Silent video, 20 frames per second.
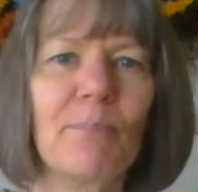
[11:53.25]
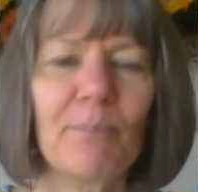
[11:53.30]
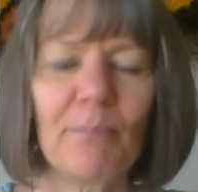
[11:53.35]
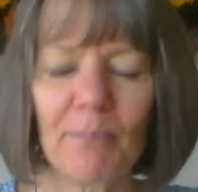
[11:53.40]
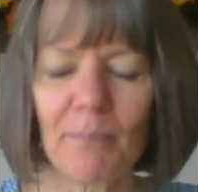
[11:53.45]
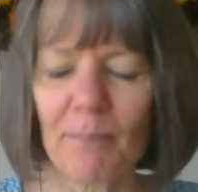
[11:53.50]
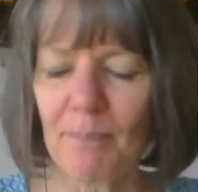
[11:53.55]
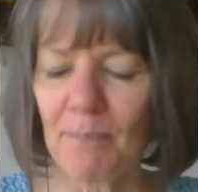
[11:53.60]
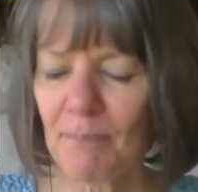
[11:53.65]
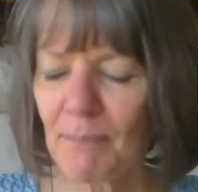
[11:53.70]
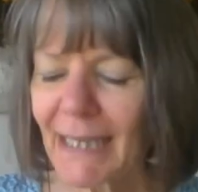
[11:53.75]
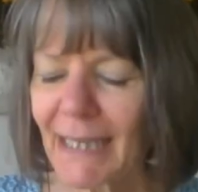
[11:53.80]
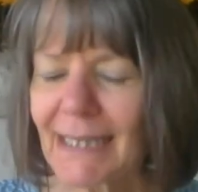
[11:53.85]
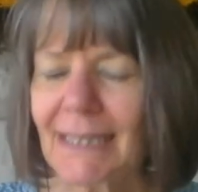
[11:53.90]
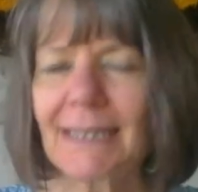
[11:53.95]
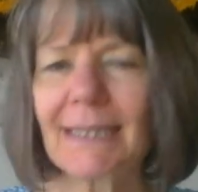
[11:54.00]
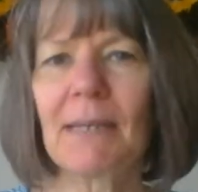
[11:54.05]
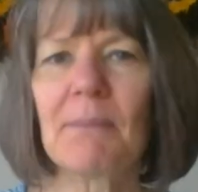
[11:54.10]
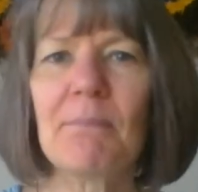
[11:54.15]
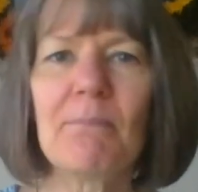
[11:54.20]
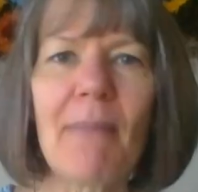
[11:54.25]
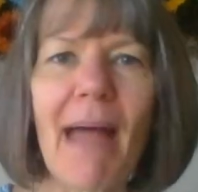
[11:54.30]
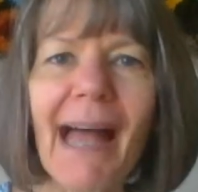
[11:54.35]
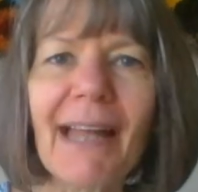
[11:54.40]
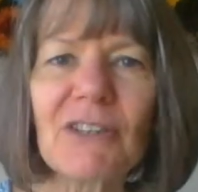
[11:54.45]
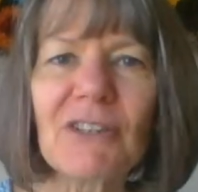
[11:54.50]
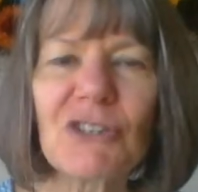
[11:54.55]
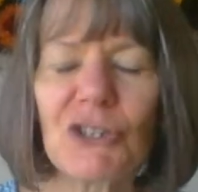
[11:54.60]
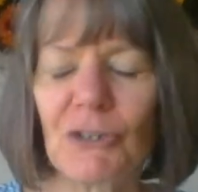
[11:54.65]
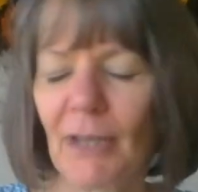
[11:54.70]
mix and
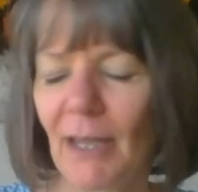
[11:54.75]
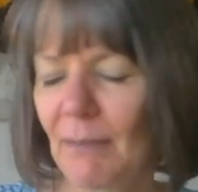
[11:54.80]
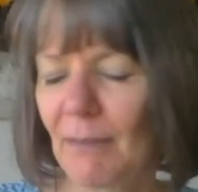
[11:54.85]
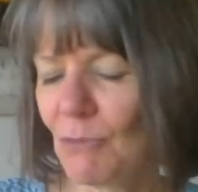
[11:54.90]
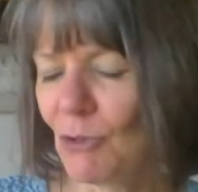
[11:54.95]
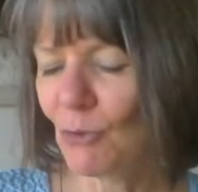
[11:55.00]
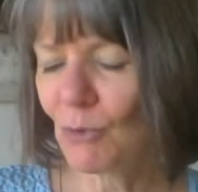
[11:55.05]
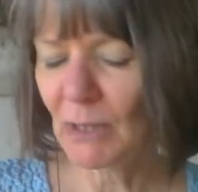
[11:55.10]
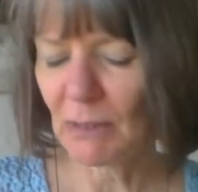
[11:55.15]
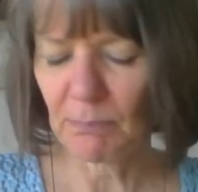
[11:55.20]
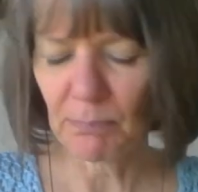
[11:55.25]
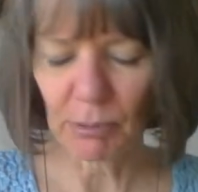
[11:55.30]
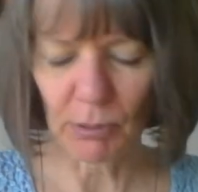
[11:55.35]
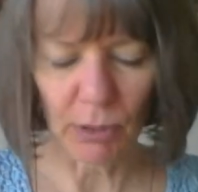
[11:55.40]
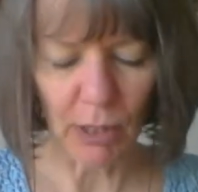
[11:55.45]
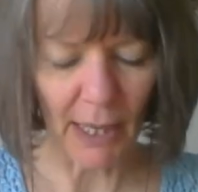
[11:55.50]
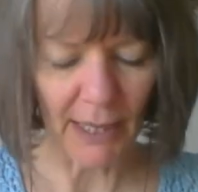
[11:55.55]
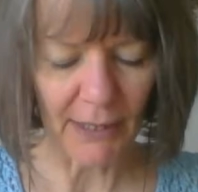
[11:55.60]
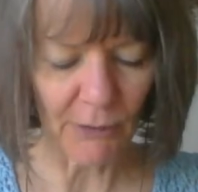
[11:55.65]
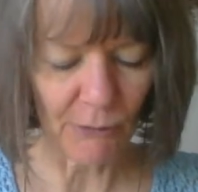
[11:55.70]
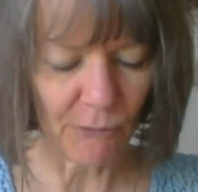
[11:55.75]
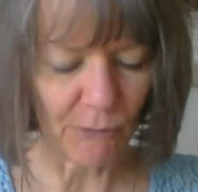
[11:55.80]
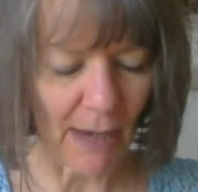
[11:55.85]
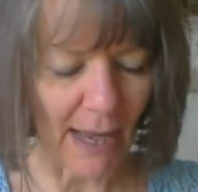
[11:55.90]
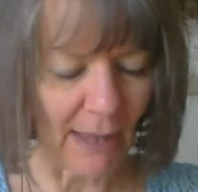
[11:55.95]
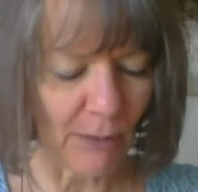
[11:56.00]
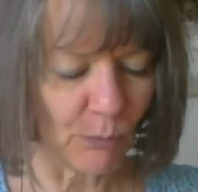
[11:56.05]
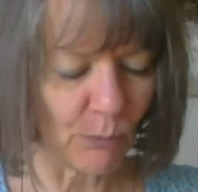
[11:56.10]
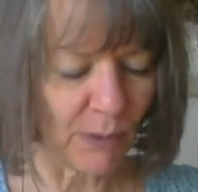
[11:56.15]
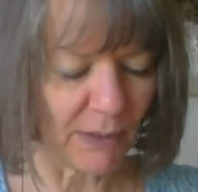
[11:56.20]
match them. You can play
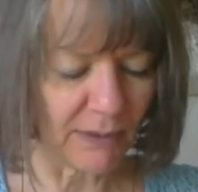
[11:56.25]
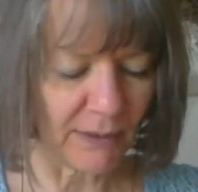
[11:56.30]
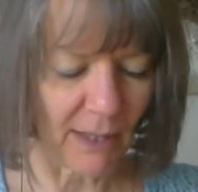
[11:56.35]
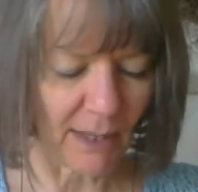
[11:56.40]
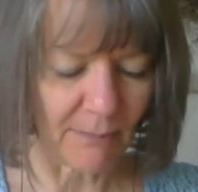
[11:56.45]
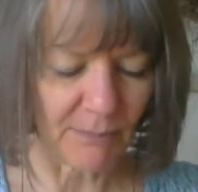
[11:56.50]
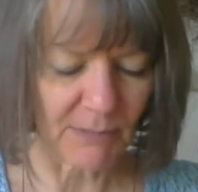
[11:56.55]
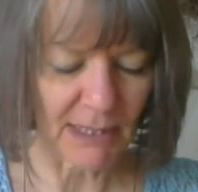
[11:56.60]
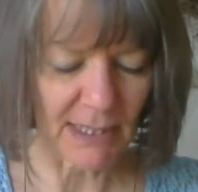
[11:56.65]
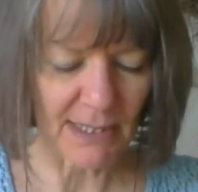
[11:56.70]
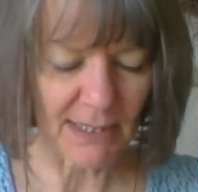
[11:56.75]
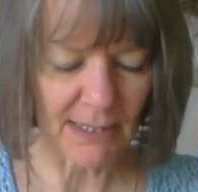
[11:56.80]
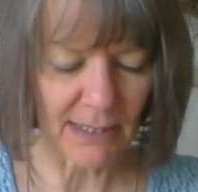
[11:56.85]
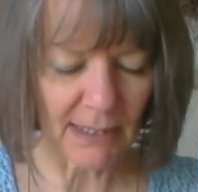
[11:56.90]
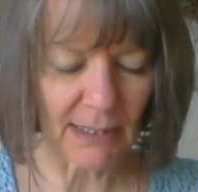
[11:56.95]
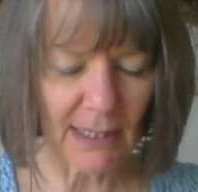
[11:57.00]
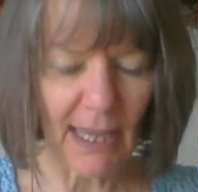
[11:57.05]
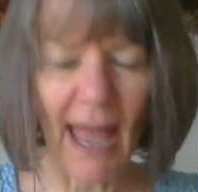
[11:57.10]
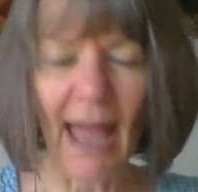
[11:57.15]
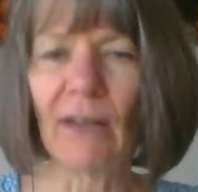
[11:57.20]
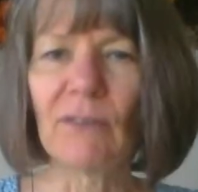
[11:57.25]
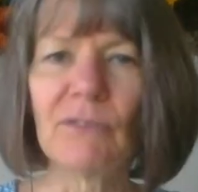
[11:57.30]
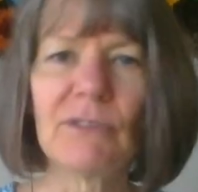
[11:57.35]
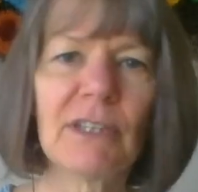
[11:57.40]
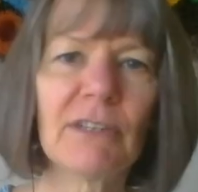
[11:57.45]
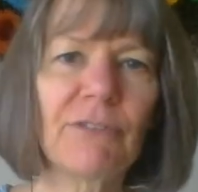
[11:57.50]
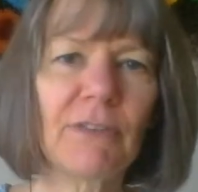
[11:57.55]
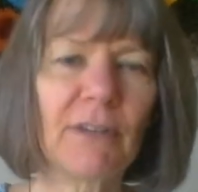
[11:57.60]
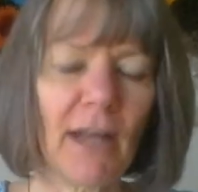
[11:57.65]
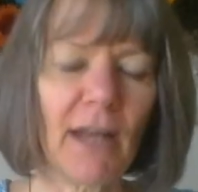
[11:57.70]
around with them to see how
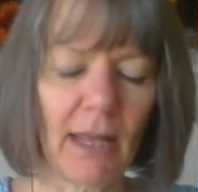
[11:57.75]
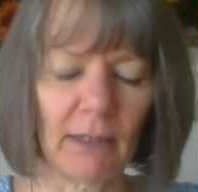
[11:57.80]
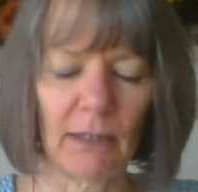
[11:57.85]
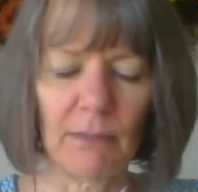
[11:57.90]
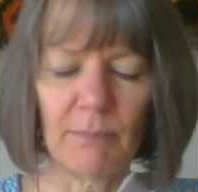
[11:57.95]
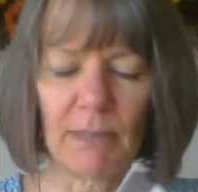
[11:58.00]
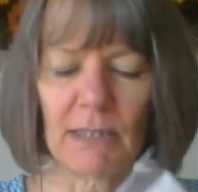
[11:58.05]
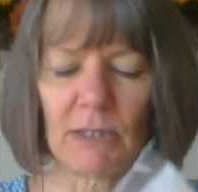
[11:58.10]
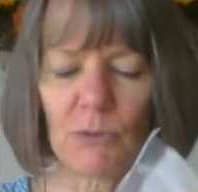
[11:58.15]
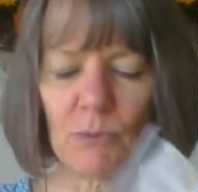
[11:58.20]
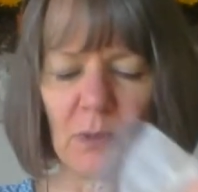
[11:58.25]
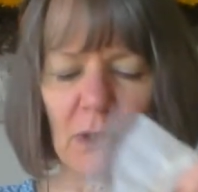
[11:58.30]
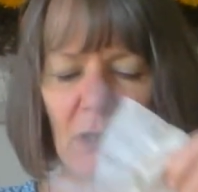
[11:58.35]
different elements would